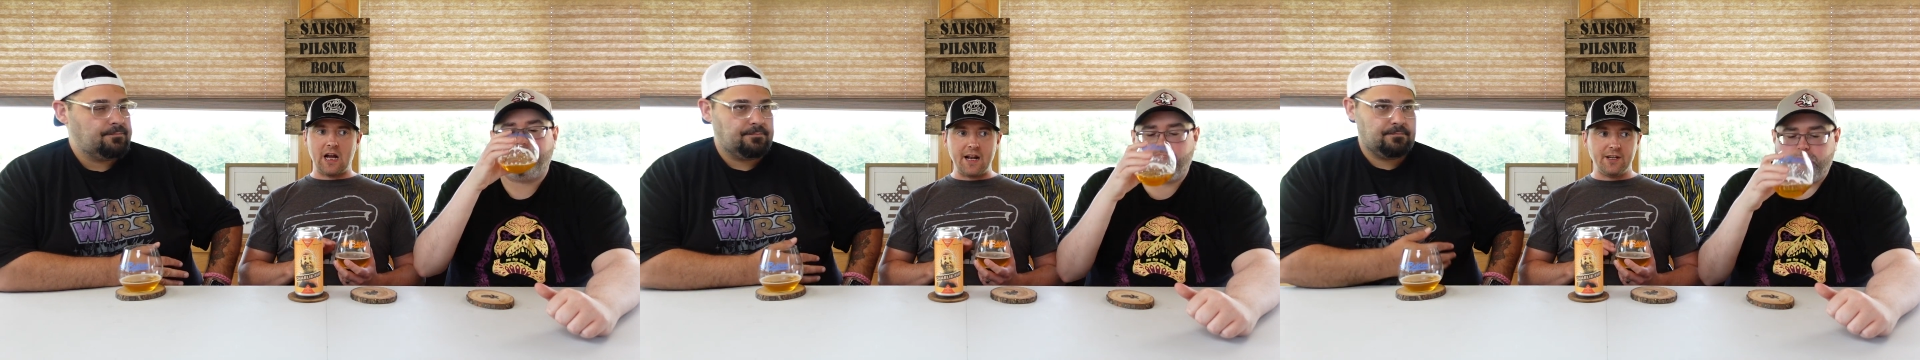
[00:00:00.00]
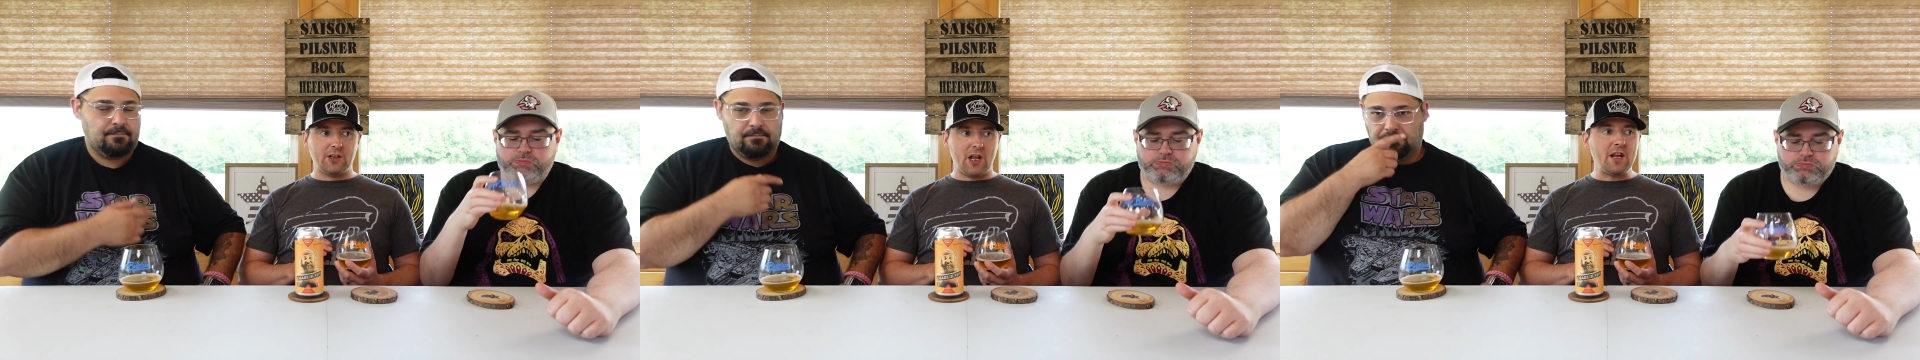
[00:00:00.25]

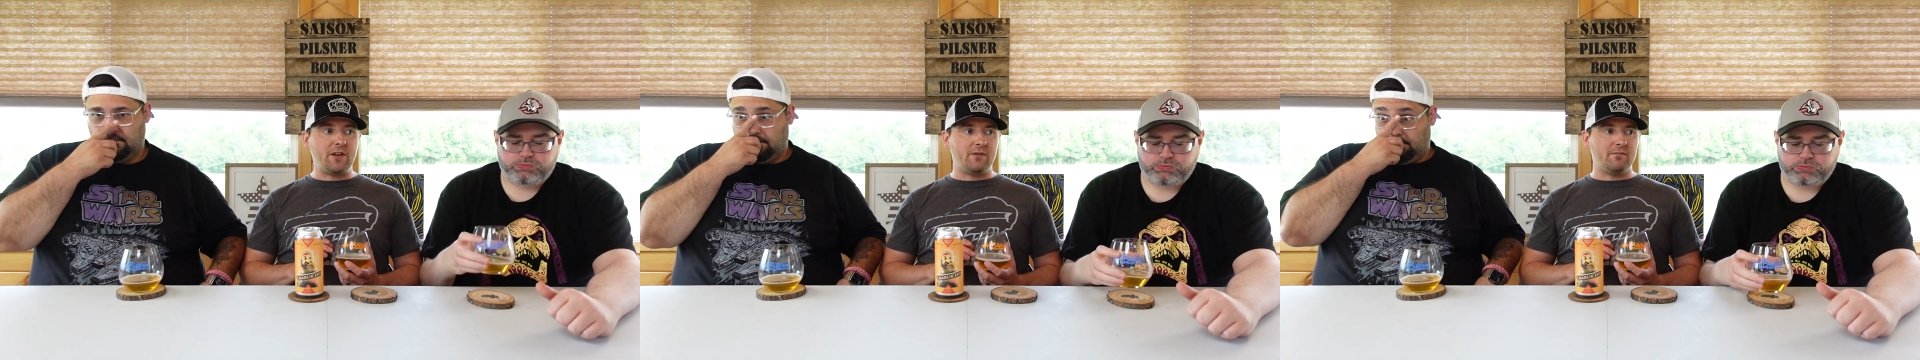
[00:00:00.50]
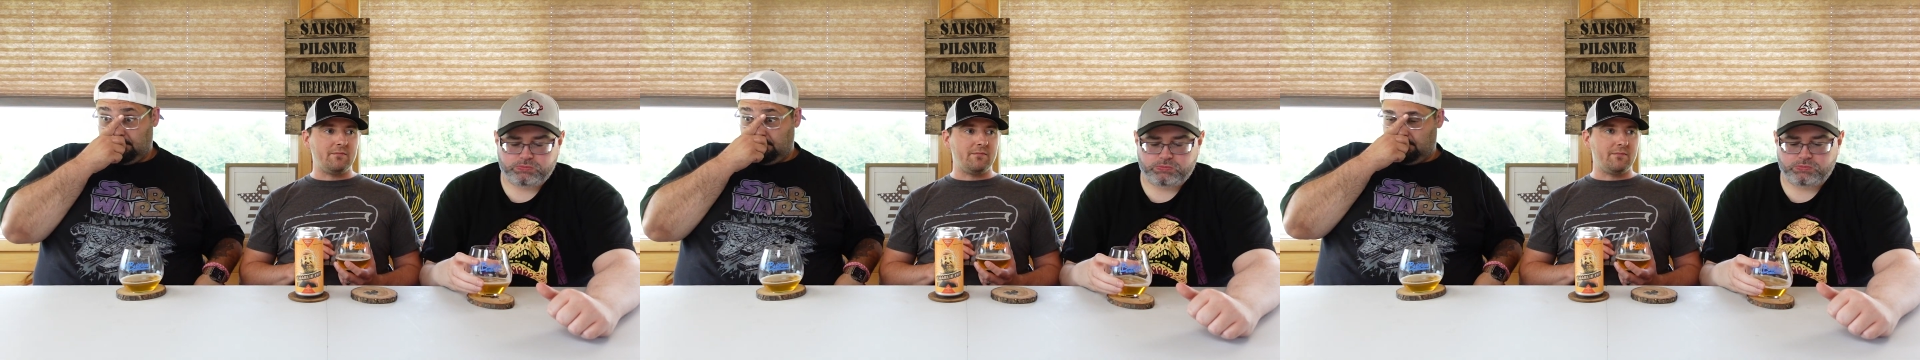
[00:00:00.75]
Speaker 1: kind of like
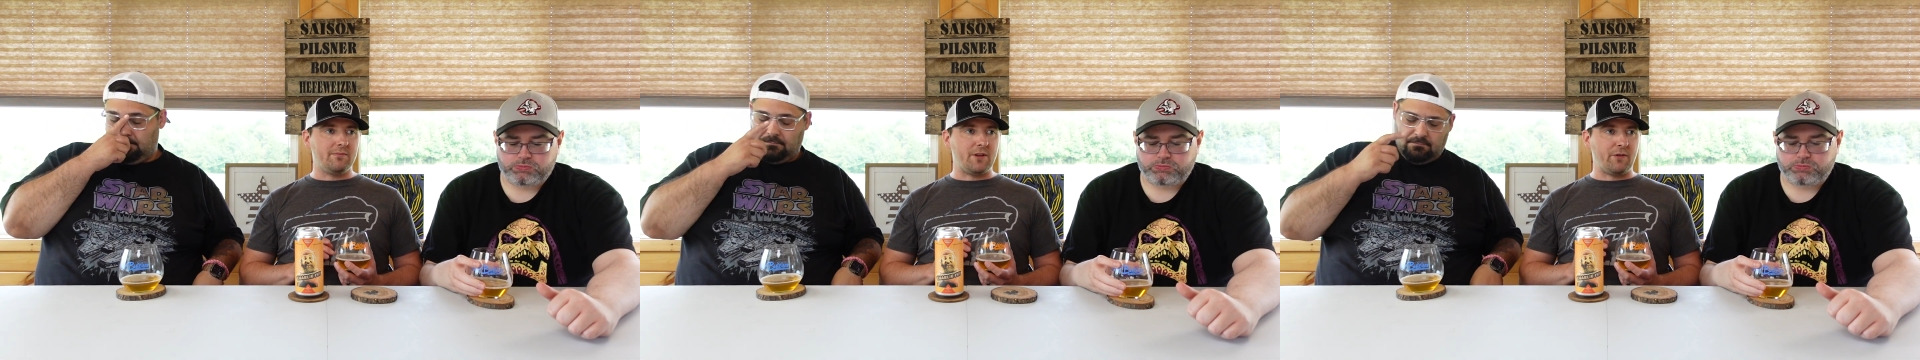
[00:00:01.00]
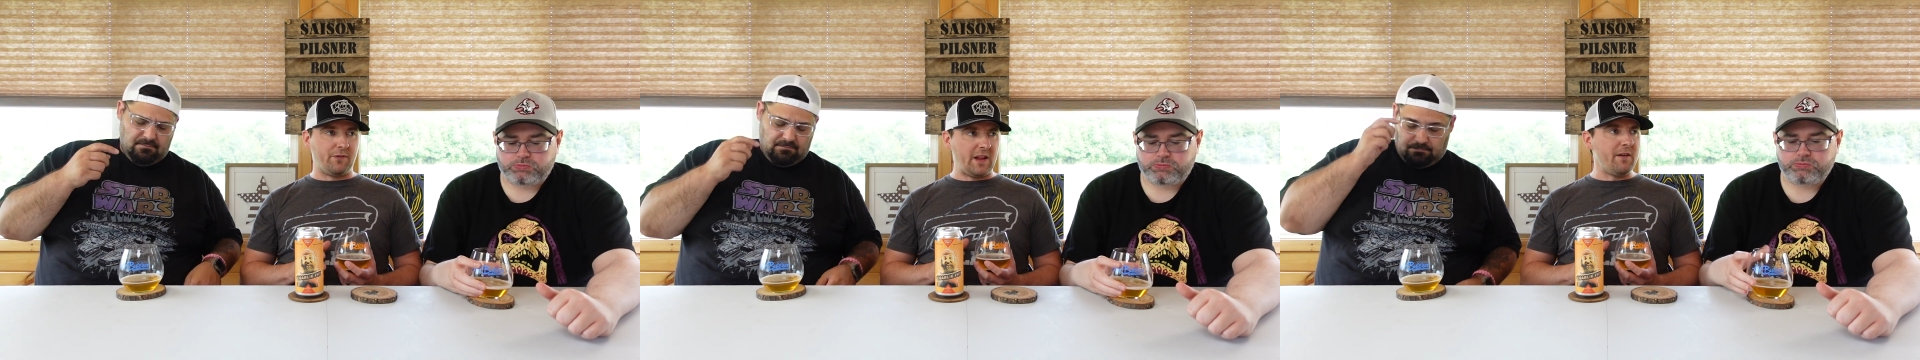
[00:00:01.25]

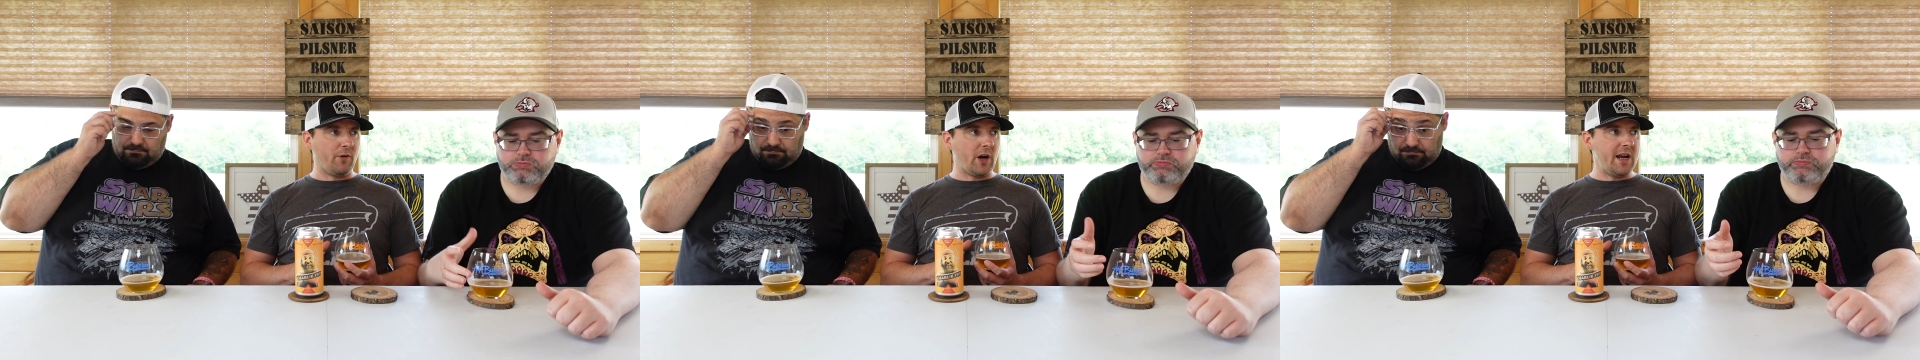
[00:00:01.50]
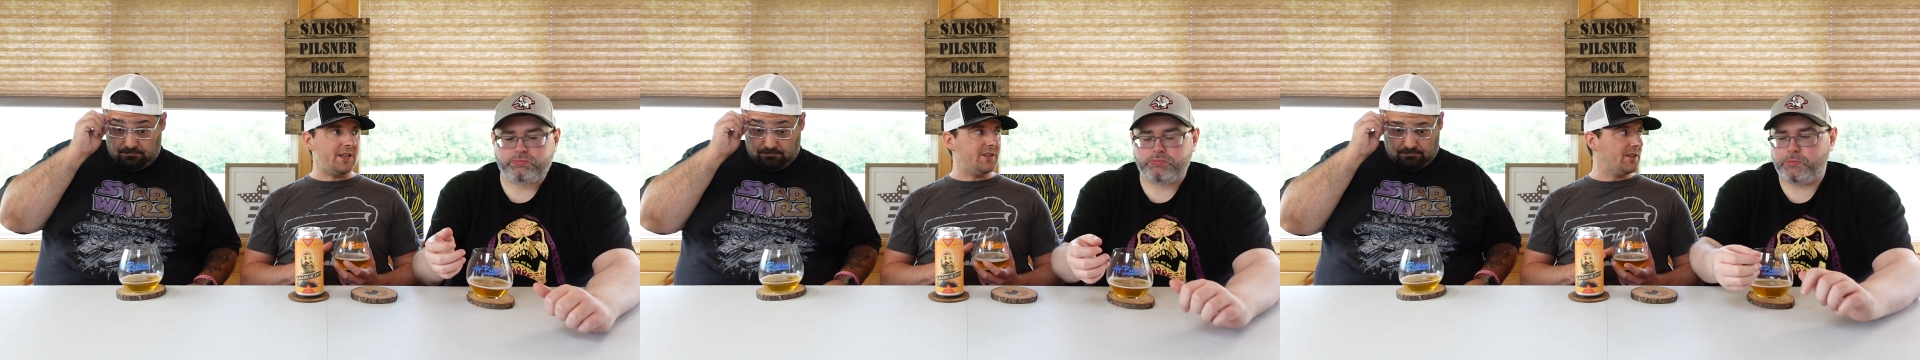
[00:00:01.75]
the flavor
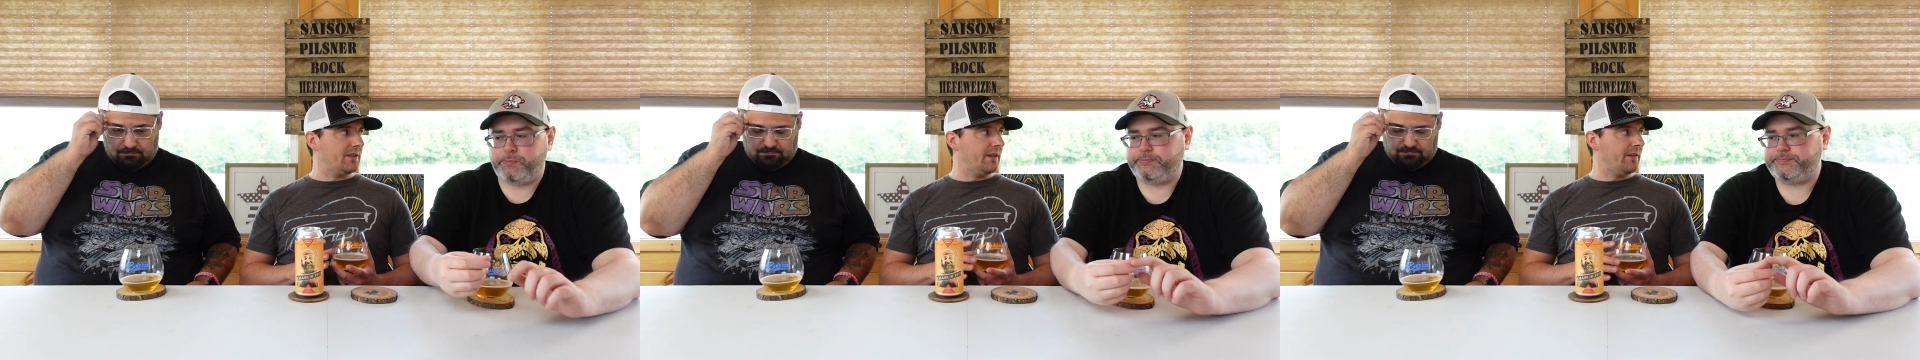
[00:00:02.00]
is,